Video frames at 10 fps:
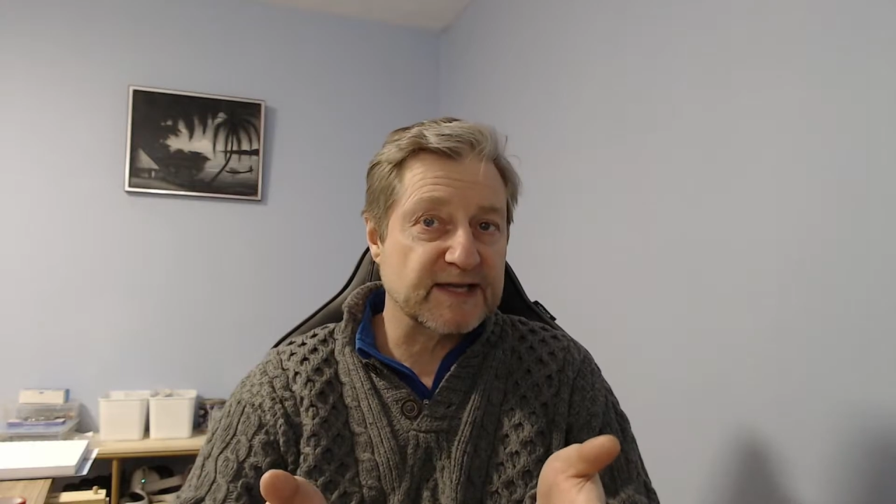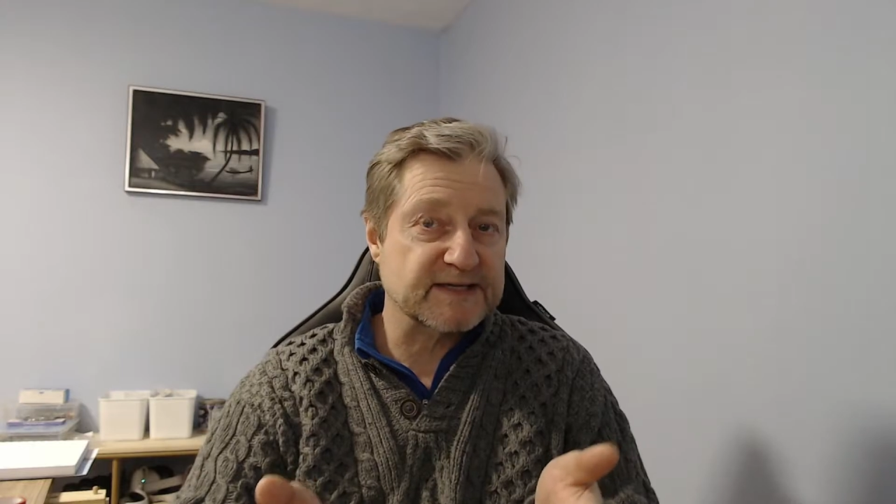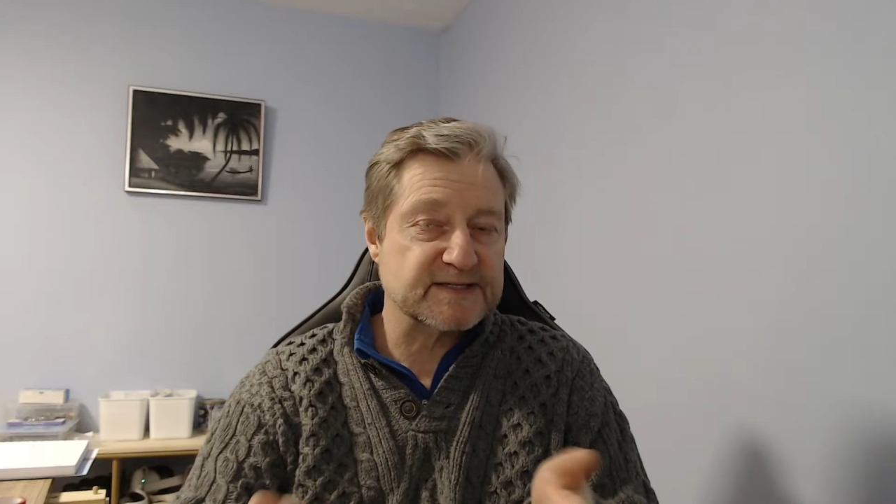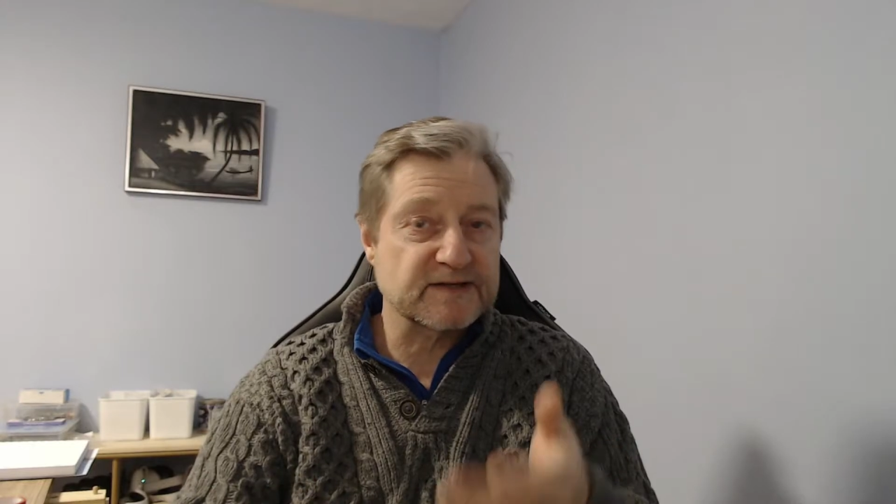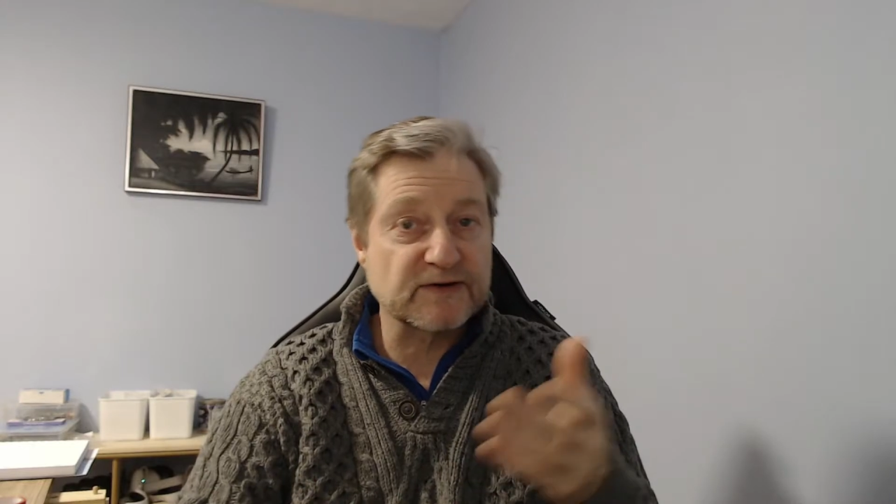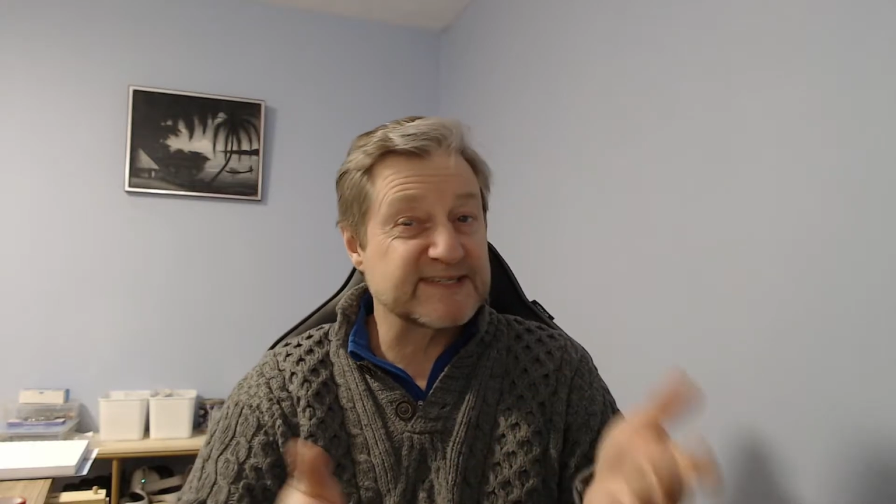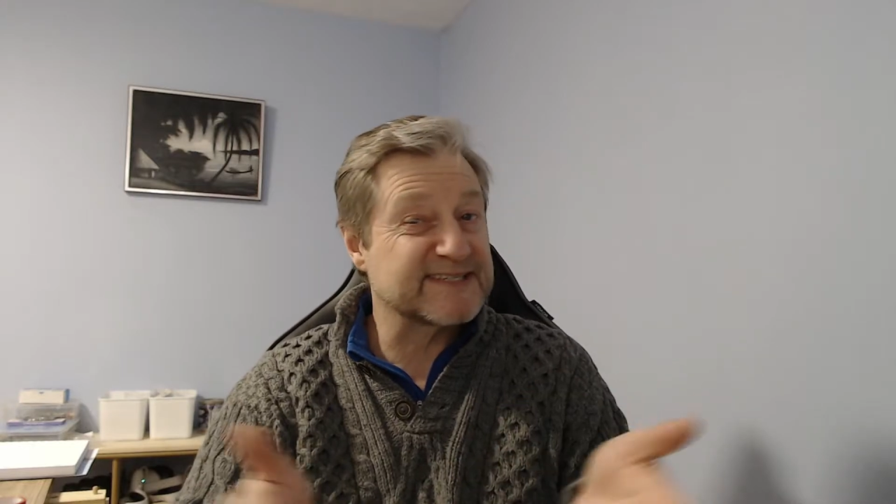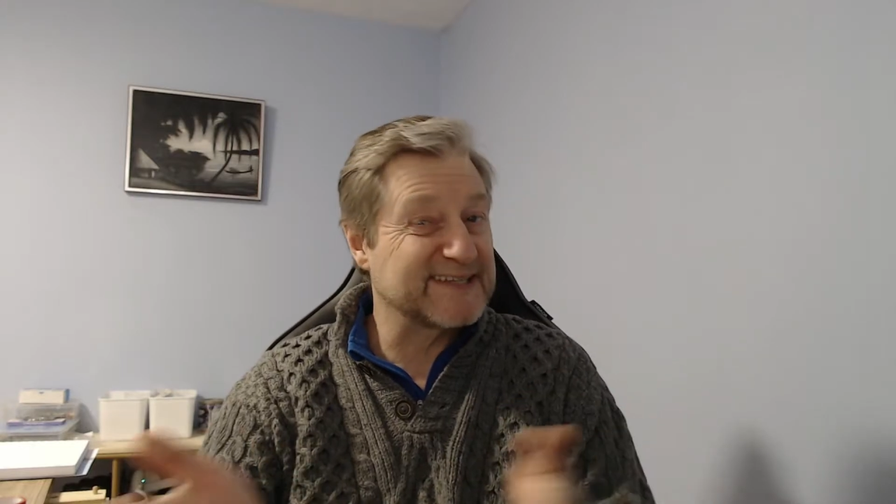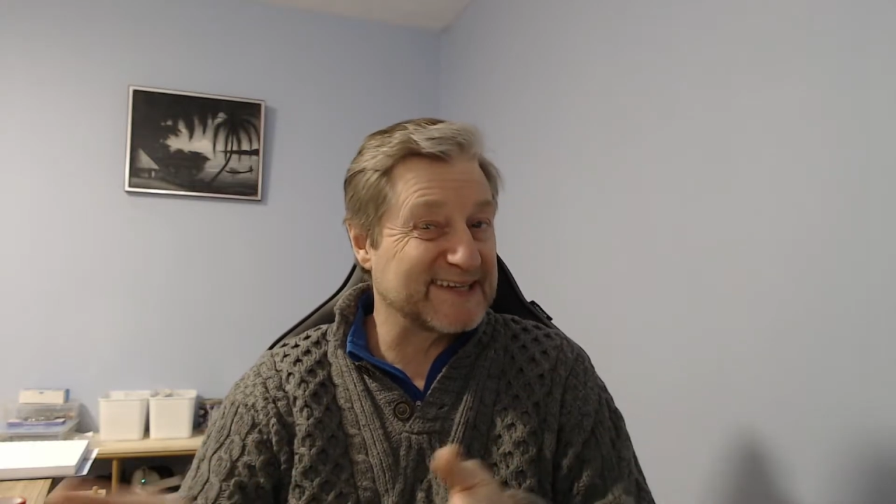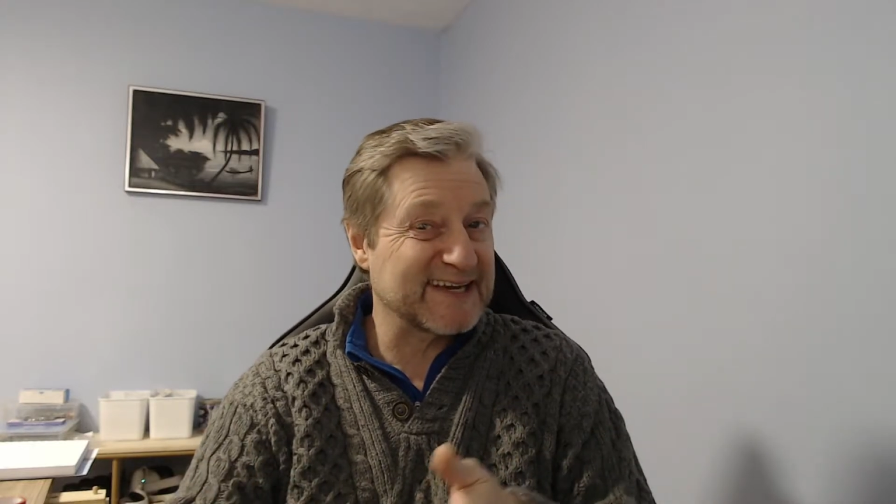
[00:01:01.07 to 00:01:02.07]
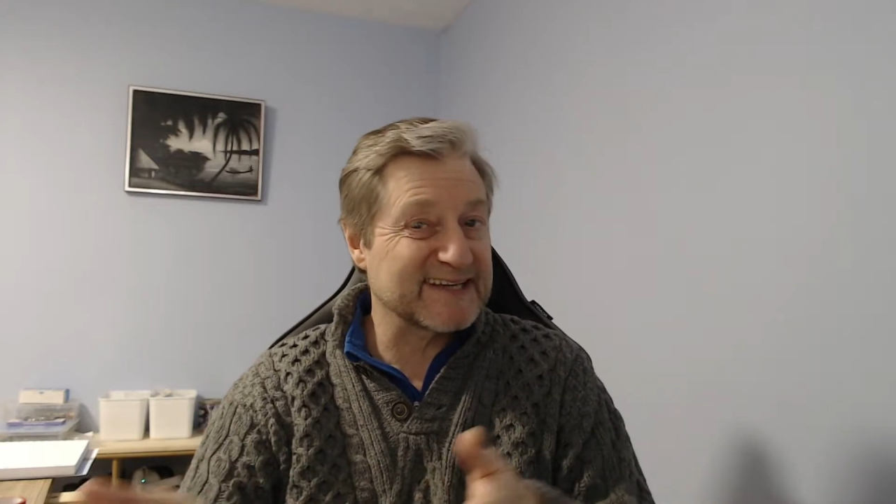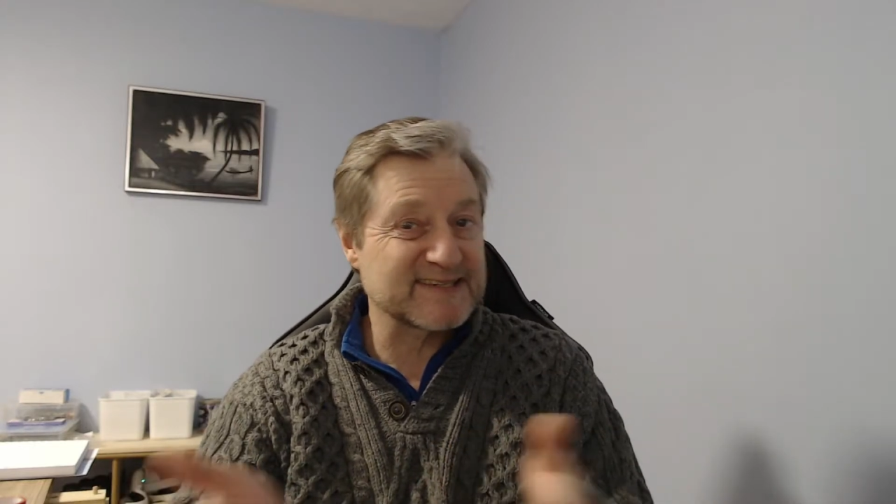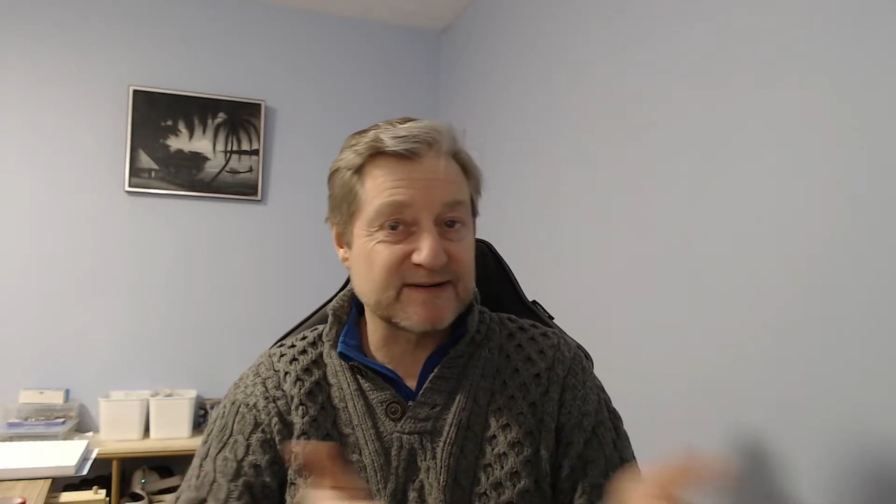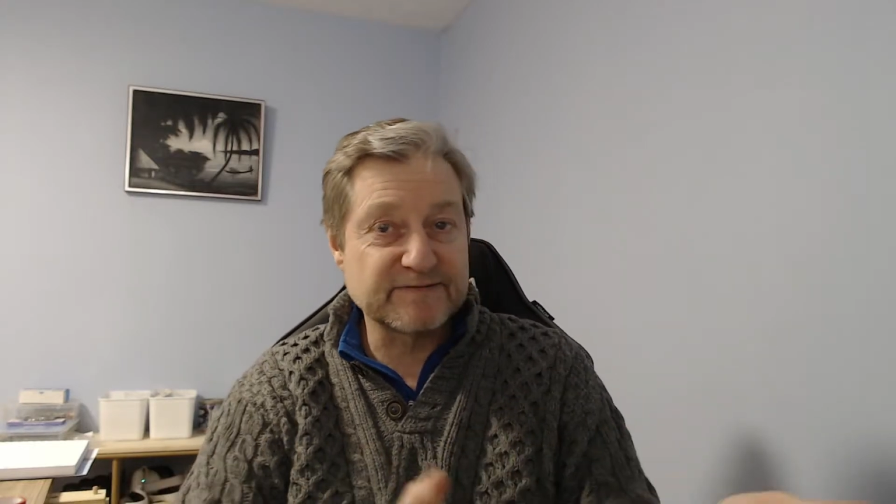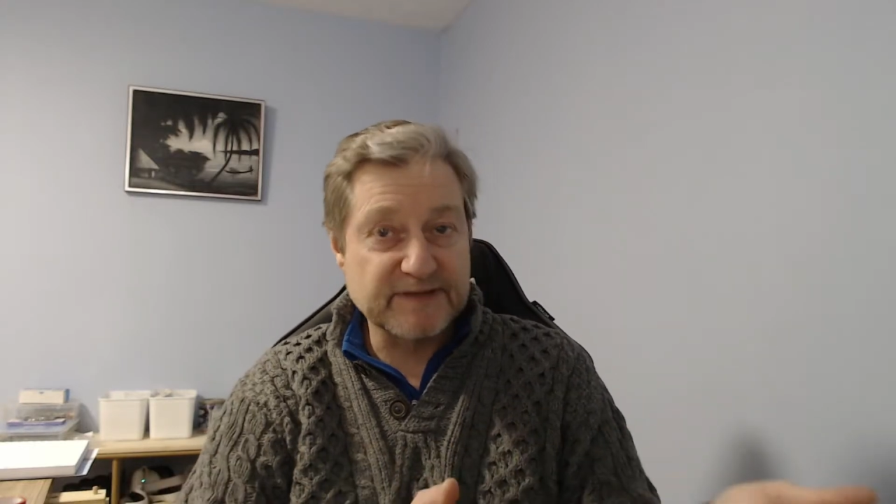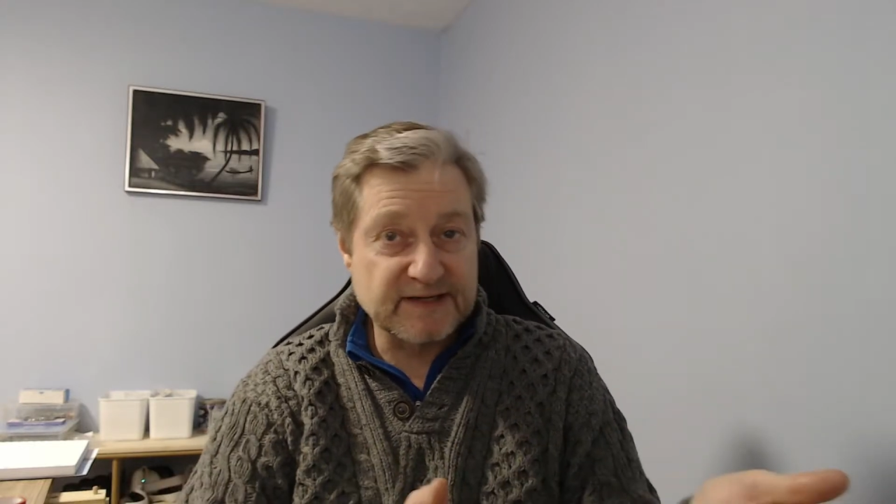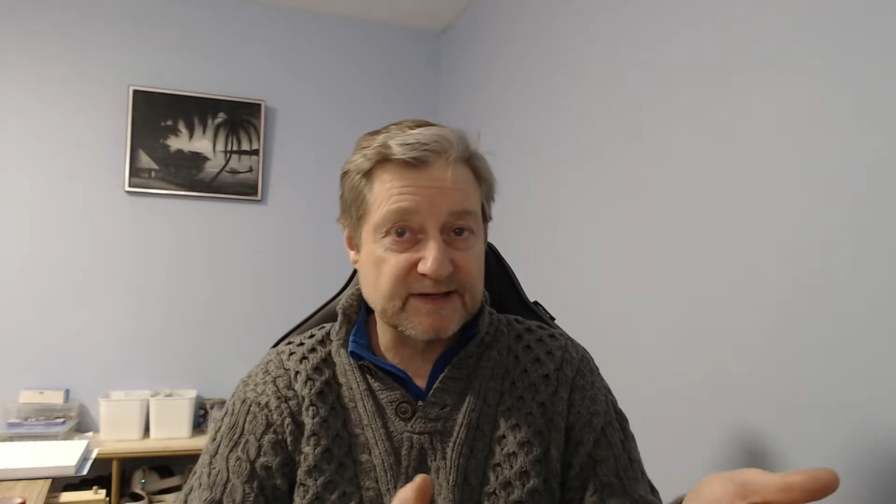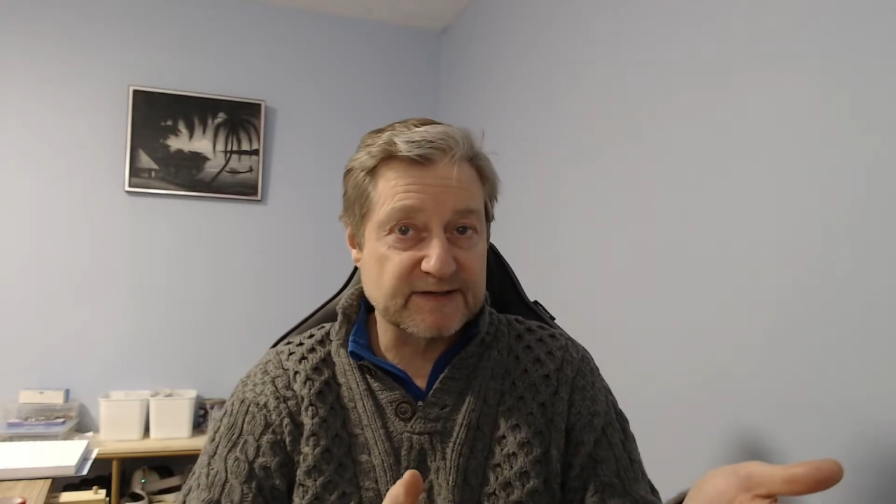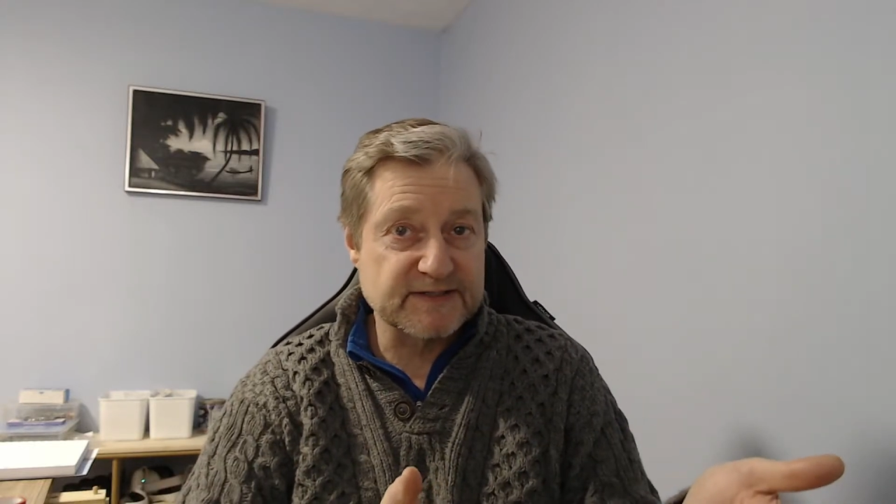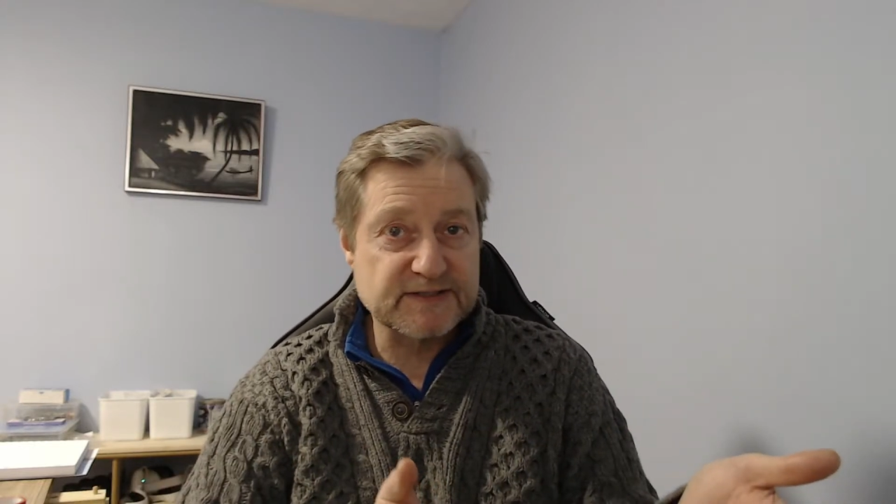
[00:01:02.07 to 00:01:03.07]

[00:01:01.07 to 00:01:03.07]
acid or acetic acid or vinegar as